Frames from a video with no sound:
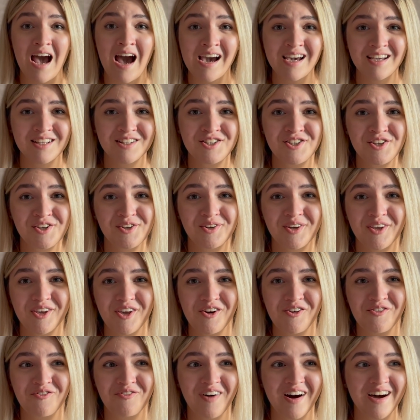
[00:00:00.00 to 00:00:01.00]
I took
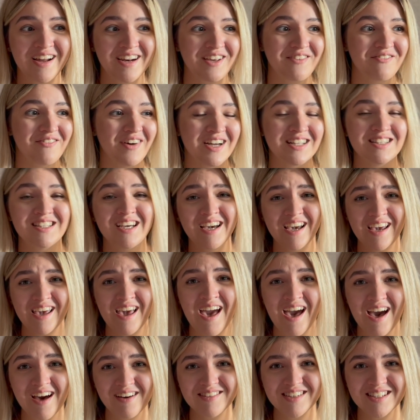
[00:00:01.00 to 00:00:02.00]
your money, but I
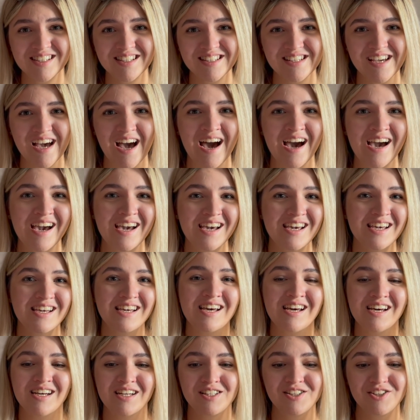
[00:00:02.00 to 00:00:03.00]
haven't. I
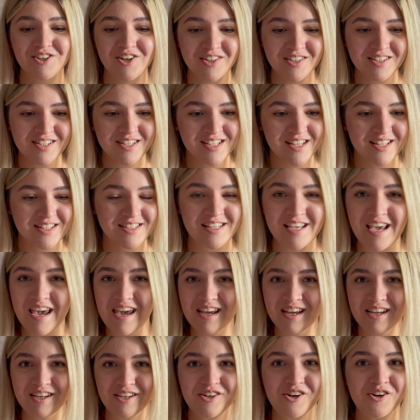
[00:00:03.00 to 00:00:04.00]
don't
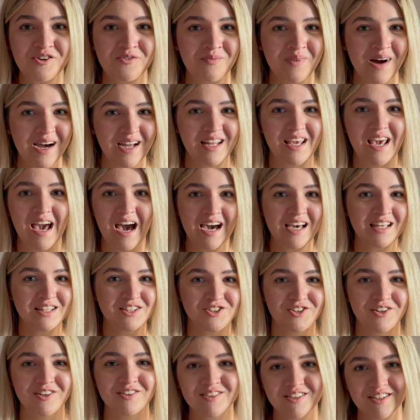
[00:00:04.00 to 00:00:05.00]
take your money, I
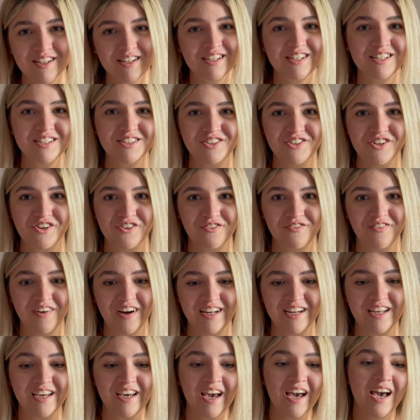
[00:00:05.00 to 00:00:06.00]
don't need your
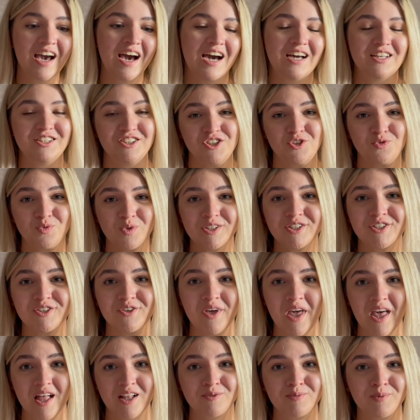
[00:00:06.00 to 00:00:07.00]
money, I just want to
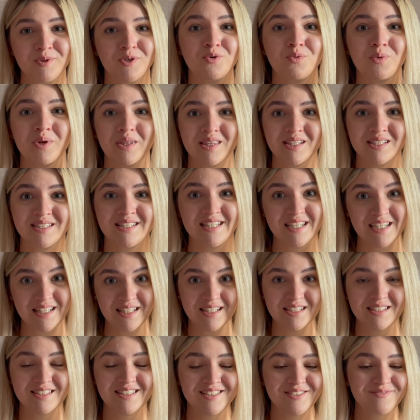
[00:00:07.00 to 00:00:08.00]
help you with
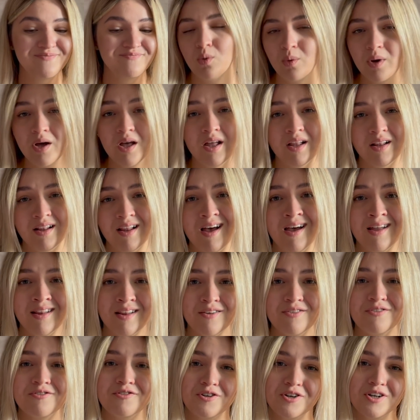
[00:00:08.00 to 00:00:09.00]
signals. Well, and
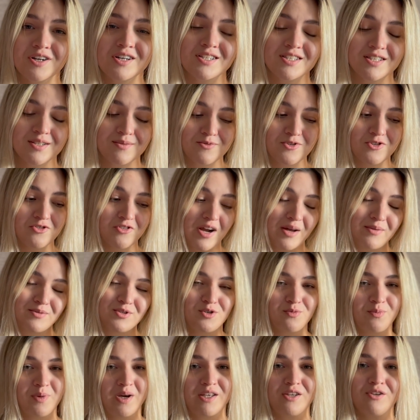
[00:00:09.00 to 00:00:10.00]
of course, subscribe
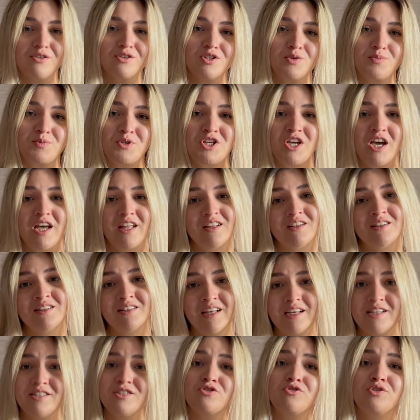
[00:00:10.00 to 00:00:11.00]
to my YouTube channel,
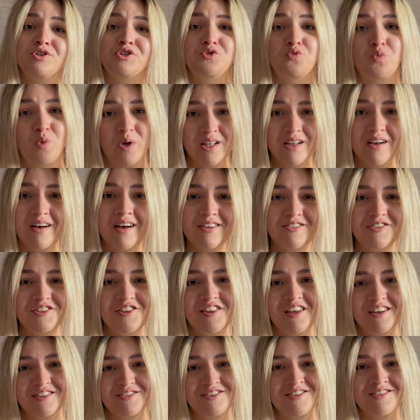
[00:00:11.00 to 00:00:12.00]
let's reach
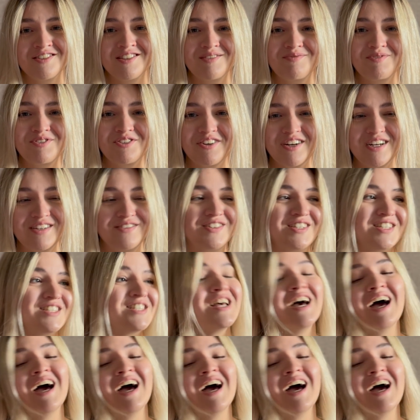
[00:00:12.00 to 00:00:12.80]
100,000 subscribers,